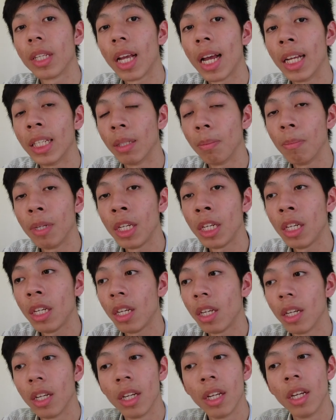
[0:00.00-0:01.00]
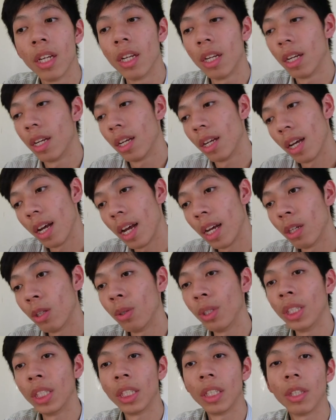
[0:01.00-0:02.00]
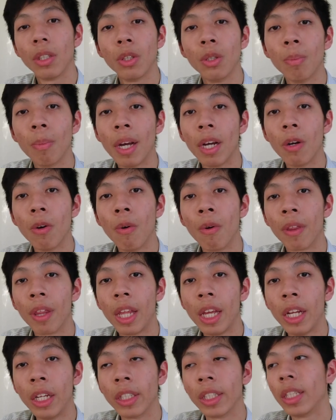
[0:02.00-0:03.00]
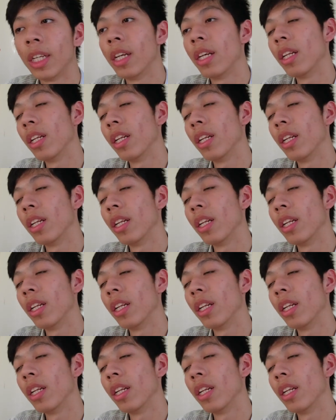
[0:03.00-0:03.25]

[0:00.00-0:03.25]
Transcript: as me, I always do my own things,